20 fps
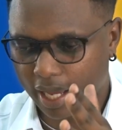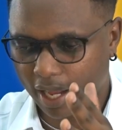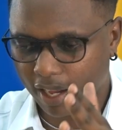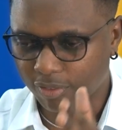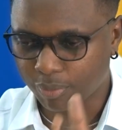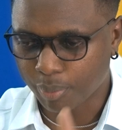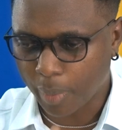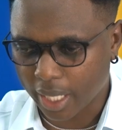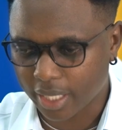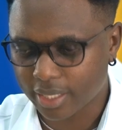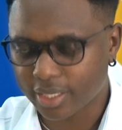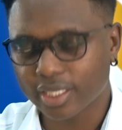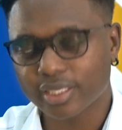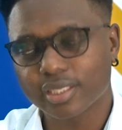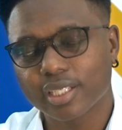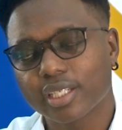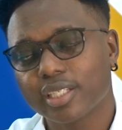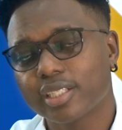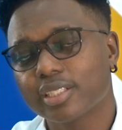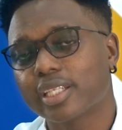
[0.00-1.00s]
I've
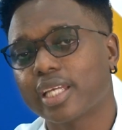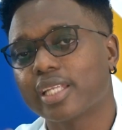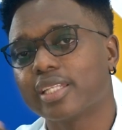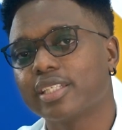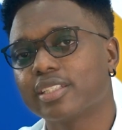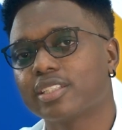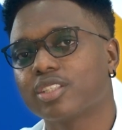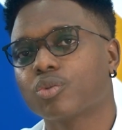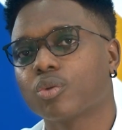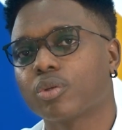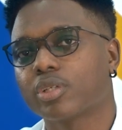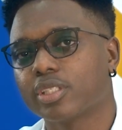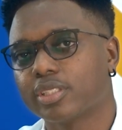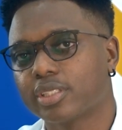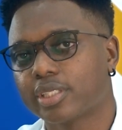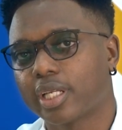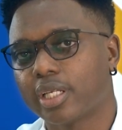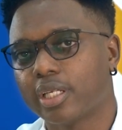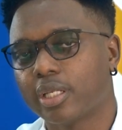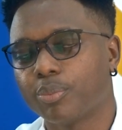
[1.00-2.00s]
backtested it and this is what
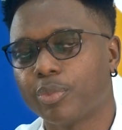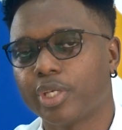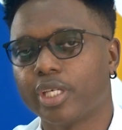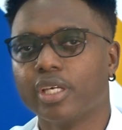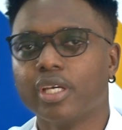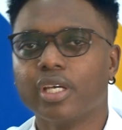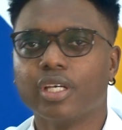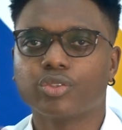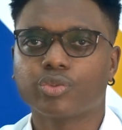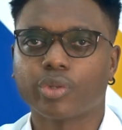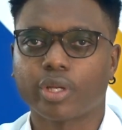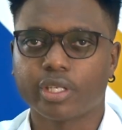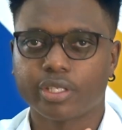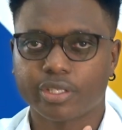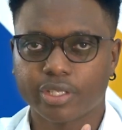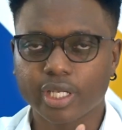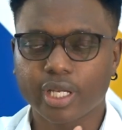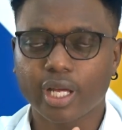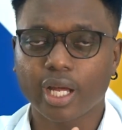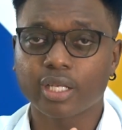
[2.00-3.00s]
it's telling me. So I'll
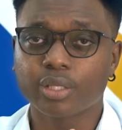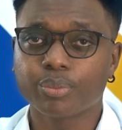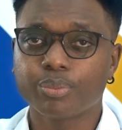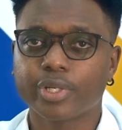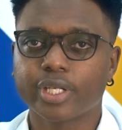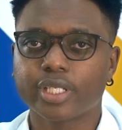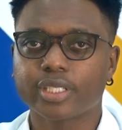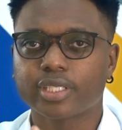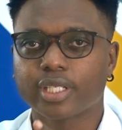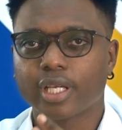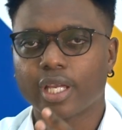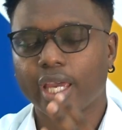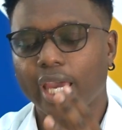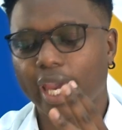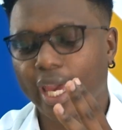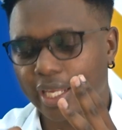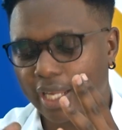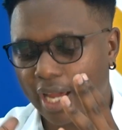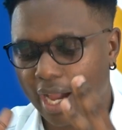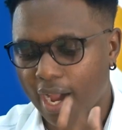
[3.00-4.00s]
recalibrate
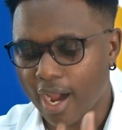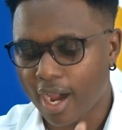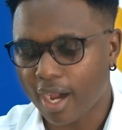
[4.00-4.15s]
and